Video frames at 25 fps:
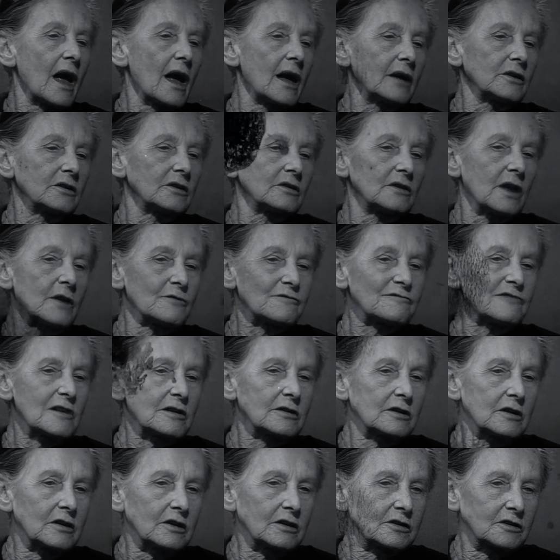And at
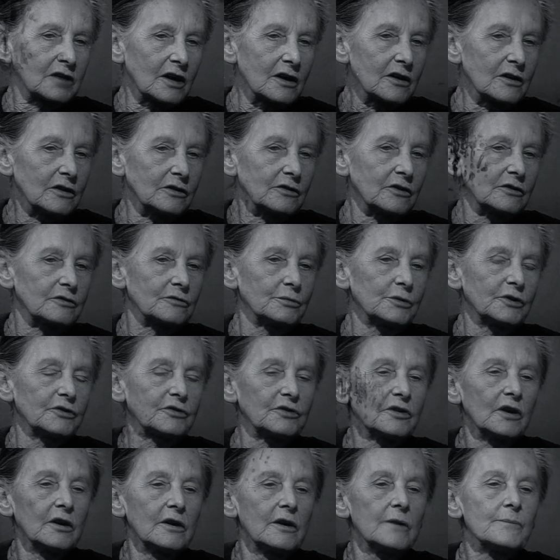every turn it
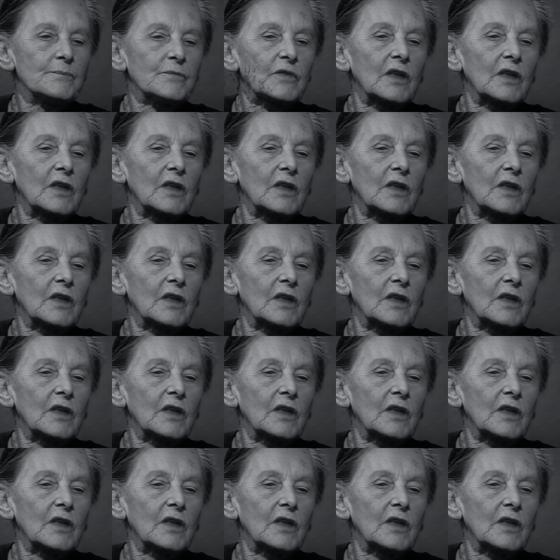was